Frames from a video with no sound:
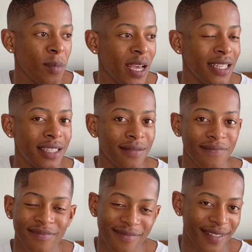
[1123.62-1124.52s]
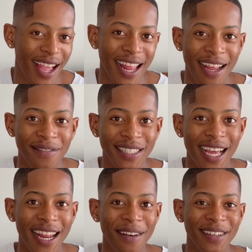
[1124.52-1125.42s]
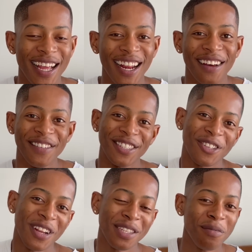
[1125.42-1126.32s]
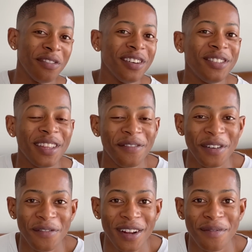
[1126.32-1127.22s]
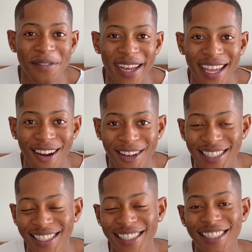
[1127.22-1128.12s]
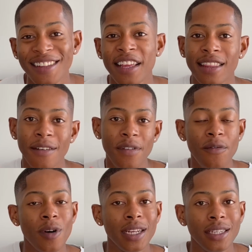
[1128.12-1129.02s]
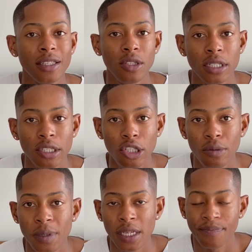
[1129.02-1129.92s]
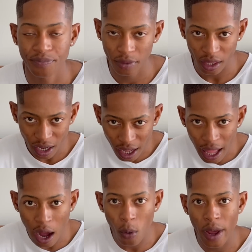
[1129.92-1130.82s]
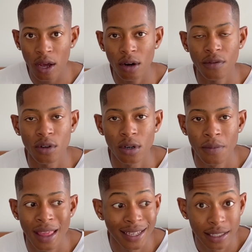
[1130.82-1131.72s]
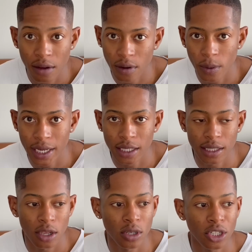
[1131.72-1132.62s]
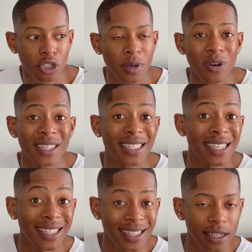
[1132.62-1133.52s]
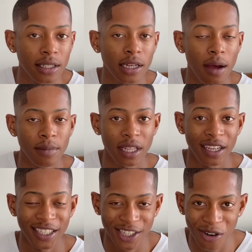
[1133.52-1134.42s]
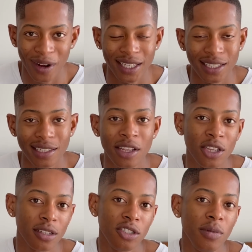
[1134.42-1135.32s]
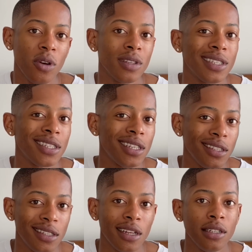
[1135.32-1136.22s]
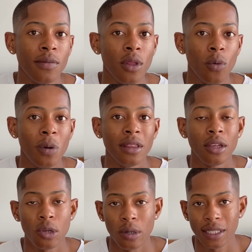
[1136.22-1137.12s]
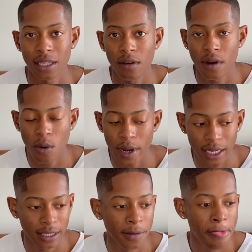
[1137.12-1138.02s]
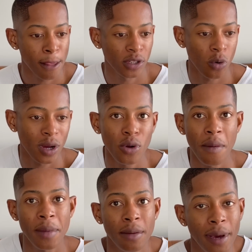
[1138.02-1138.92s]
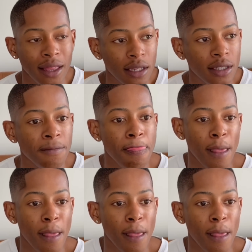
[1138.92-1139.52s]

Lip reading: I love it. So let's move on to the fifth one before I get lost in this. The fifth one is you need to be aware of your self-awareness. Now you need to be consistent. The actual one is you need to be consistent with your self-awareness. So what do I mean by this?